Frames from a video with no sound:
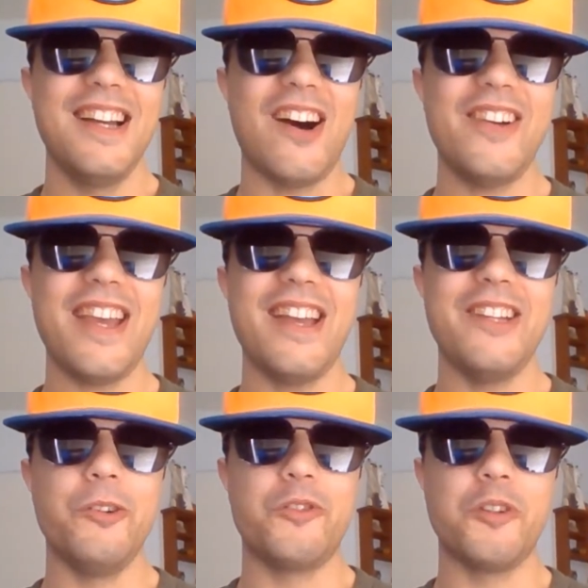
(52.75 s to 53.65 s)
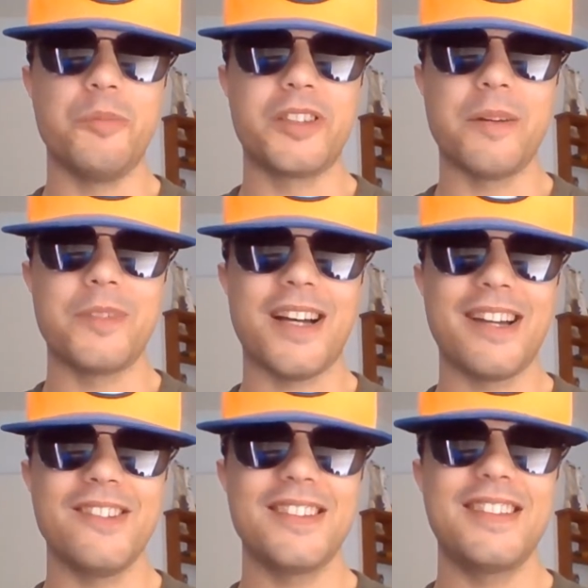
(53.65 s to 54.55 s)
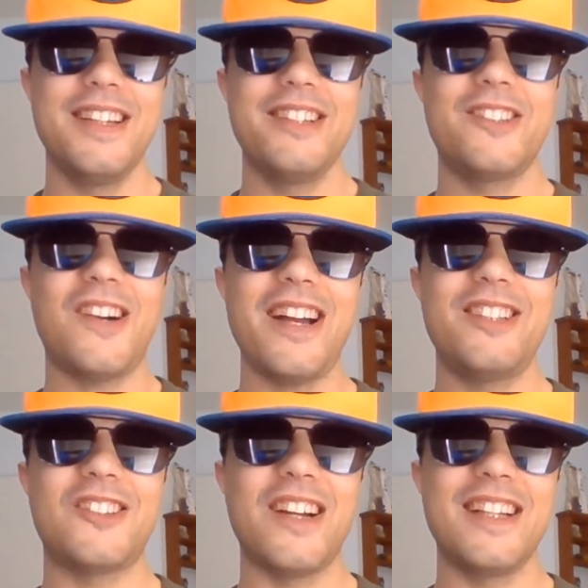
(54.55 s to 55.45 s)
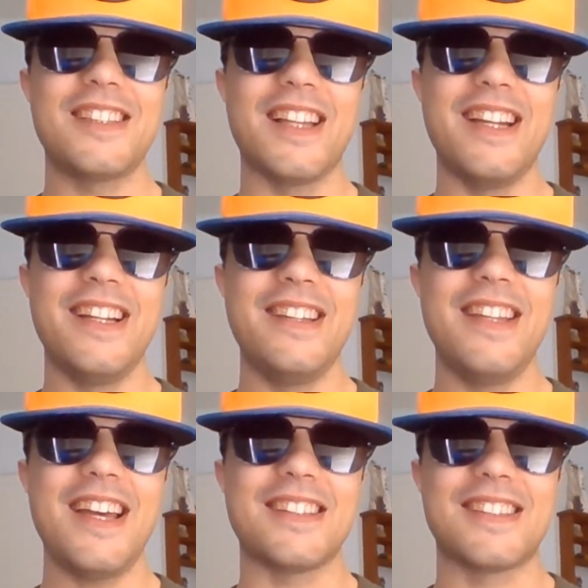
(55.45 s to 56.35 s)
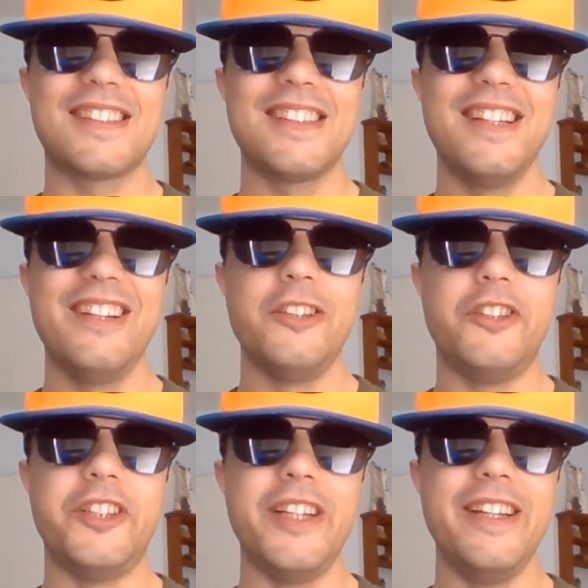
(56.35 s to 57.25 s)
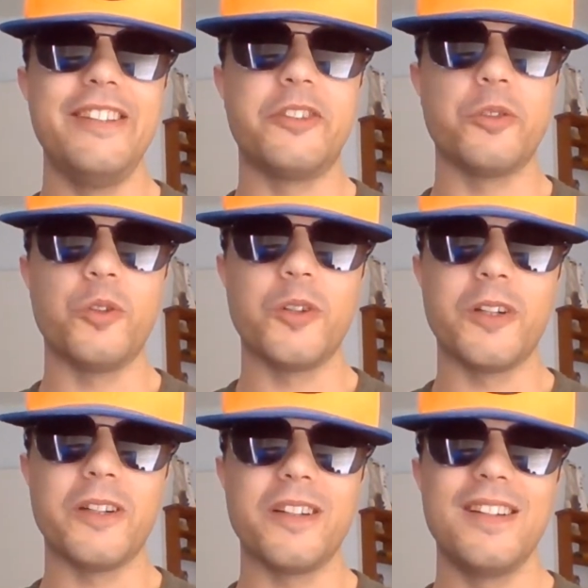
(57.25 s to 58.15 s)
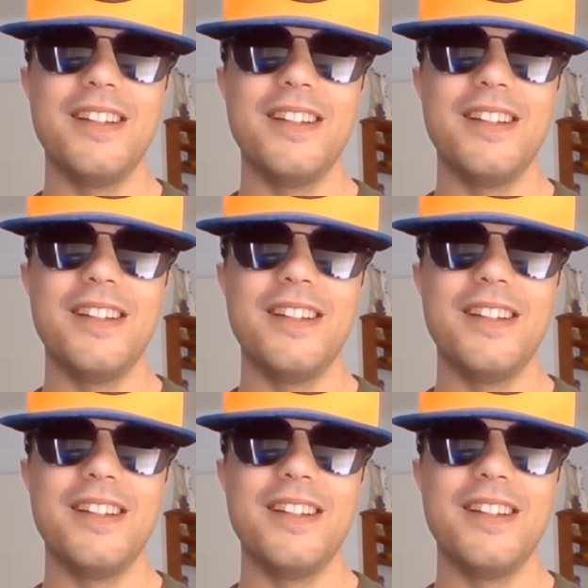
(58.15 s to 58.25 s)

Okay, YouTube subtitles, try translating this. Xizor.